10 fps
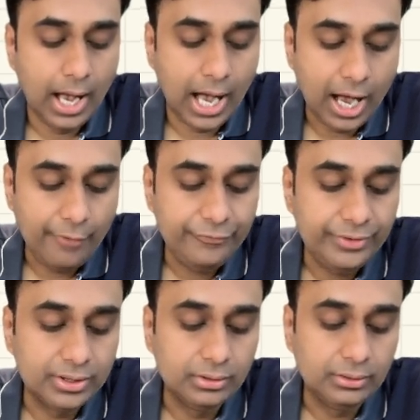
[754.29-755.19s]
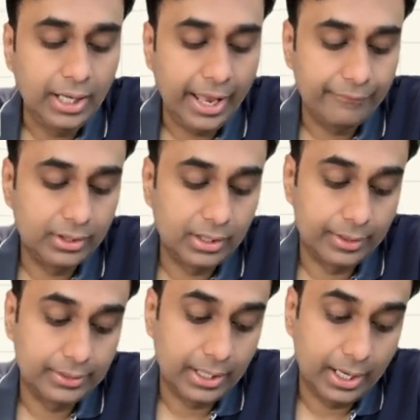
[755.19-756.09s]
After having
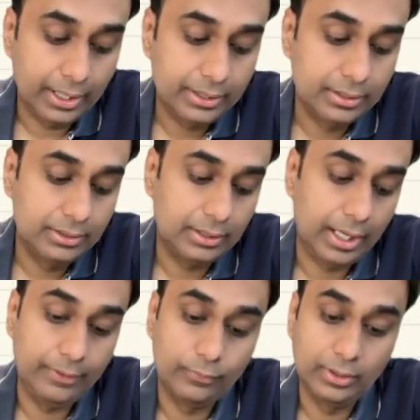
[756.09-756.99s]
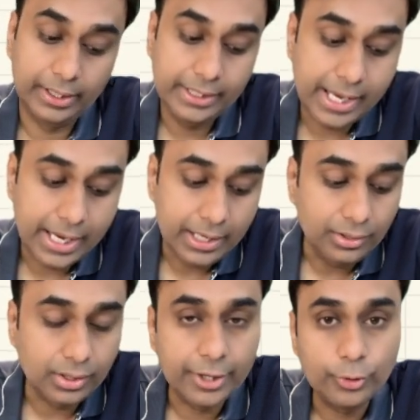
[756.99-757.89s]
done that, I will again
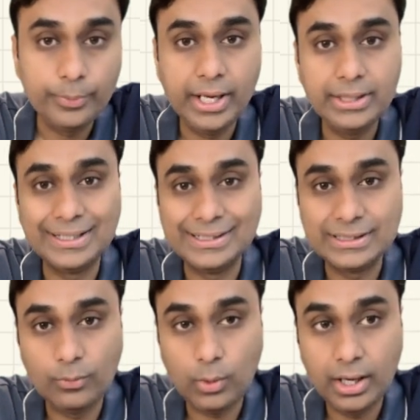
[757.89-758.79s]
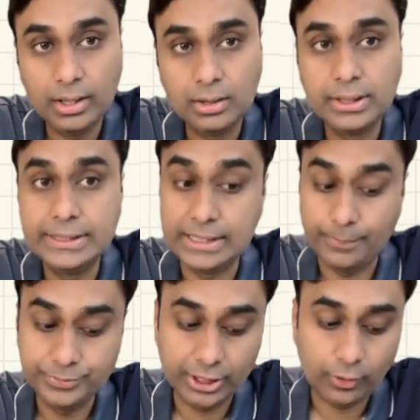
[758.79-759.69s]
try to make delta y the
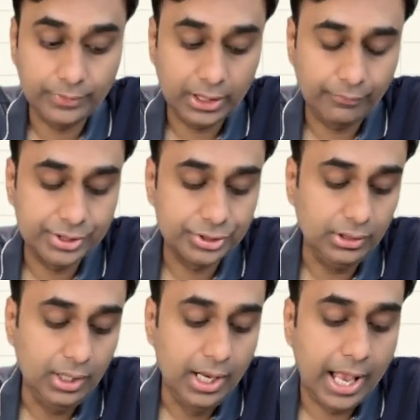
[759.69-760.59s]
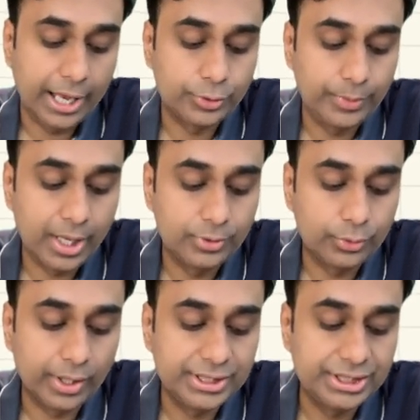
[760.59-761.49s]
subject of the equation, and to be able to
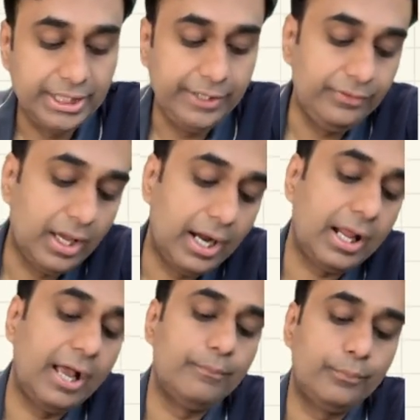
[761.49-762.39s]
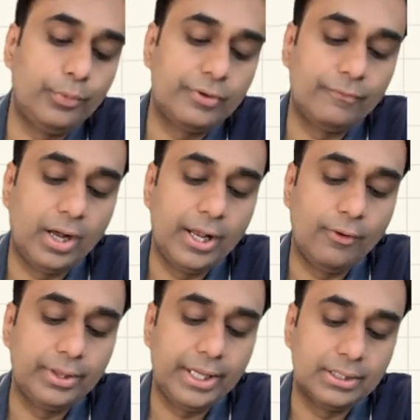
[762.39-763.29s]
achieve that, I've put y
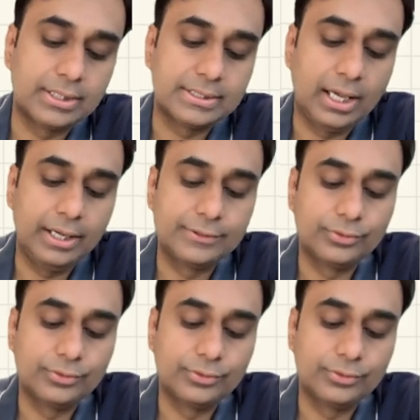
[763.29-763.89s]
on the other side.